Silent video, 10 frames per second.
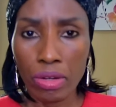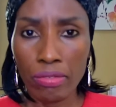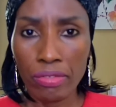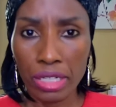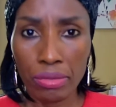
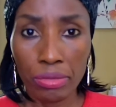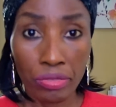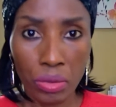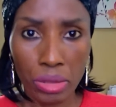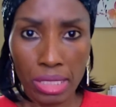via
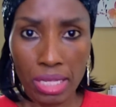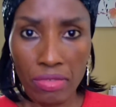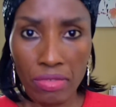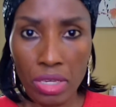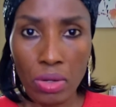Revolt
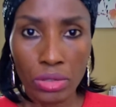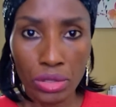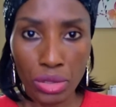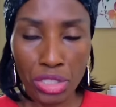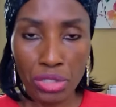TV on
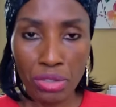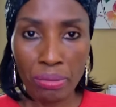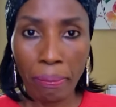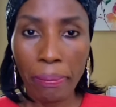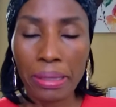
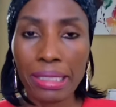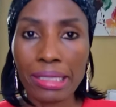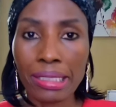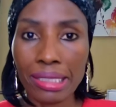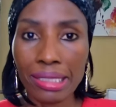YouTube,
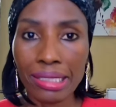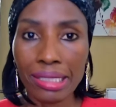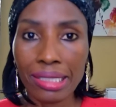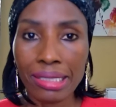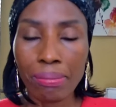
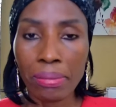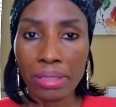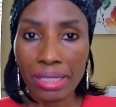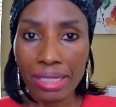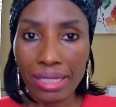please
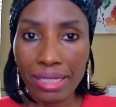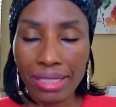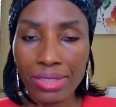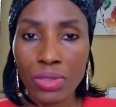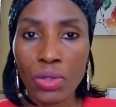
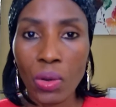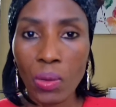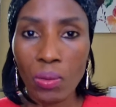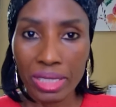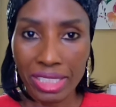
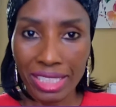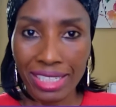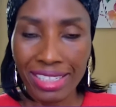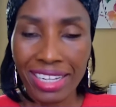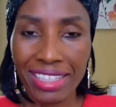go watch
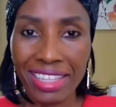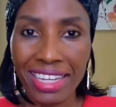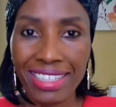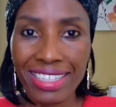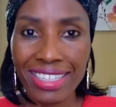it. And
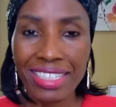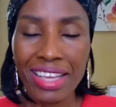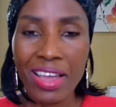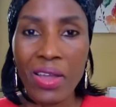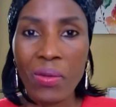that is
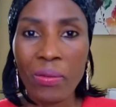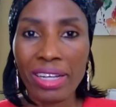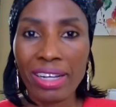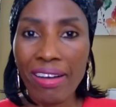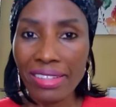
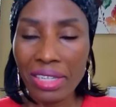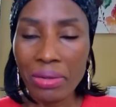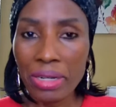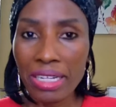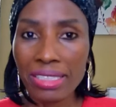where
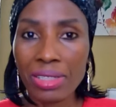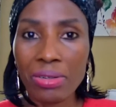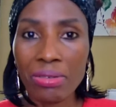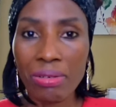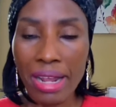Kanye West
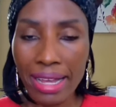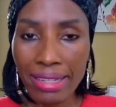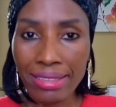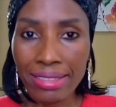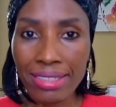
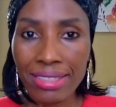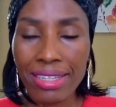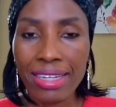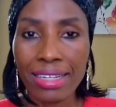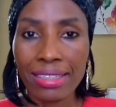grants
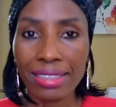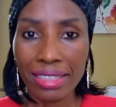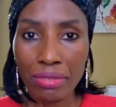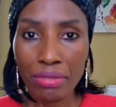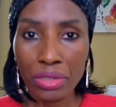an
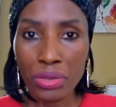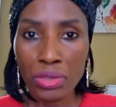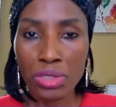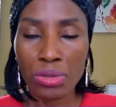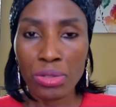
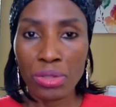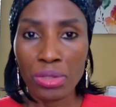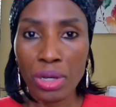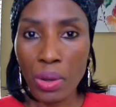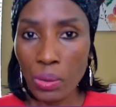interview to
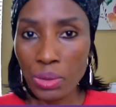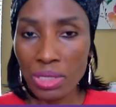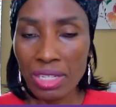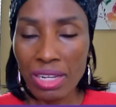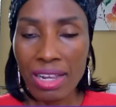the
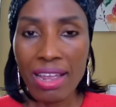host.